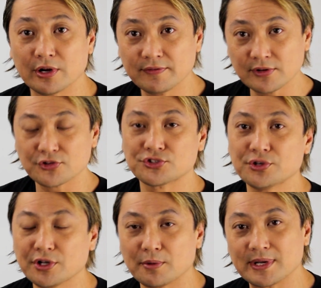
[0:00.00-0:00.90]
or even in the
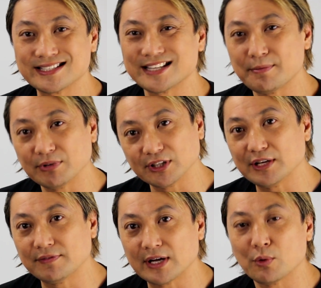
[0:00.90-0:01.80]
studio because they
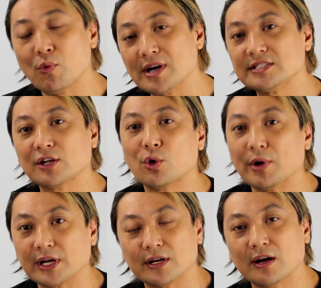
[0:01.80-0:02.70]
believed that it wasn't
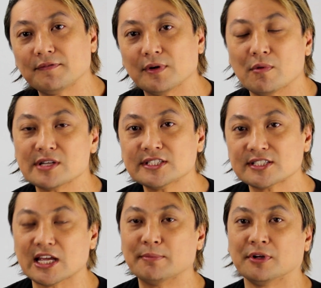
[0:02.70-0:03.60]
quick enough, it
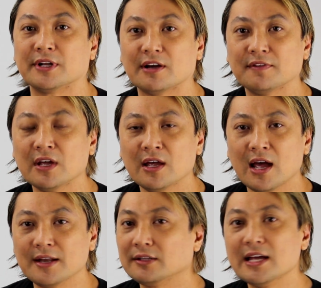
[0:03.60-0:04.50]
wasn't stable enough,
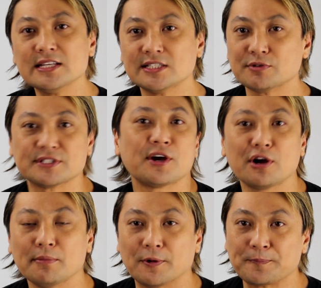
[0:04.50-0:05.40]
and the latency was
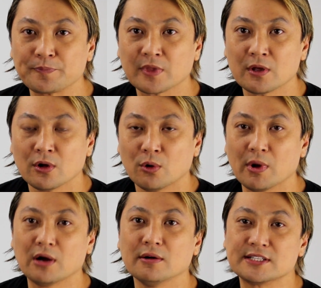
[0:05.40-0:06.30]
terrible.
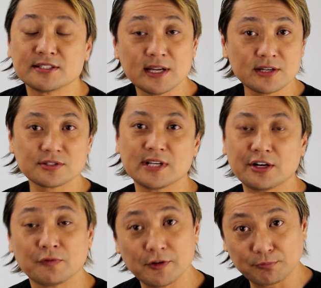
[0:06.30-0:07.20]
Well, it's 10 years
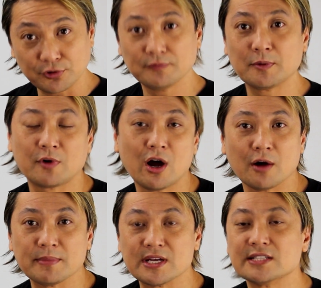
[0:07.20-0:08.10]
later and we've proved them
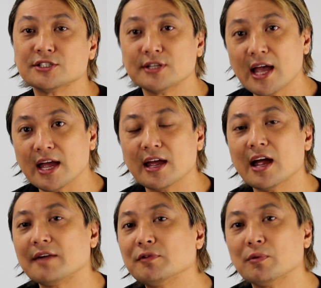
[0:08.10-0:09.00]
wrong, because
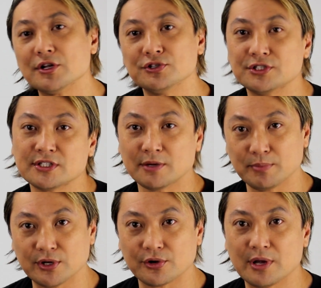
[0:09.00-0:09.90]
today everyone uses a
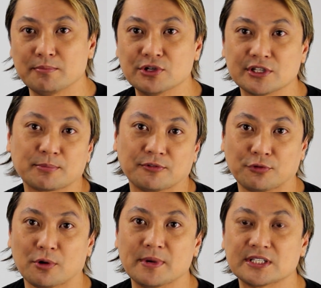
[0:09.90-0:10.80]
computer in music
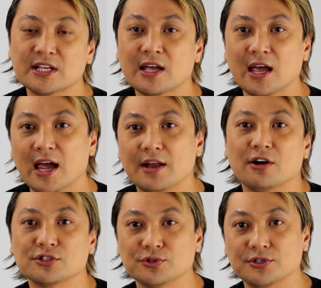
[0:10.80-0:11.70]
performance
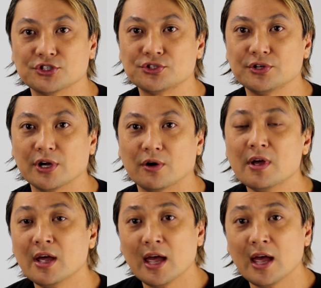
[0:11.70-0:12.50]
and also in the studio.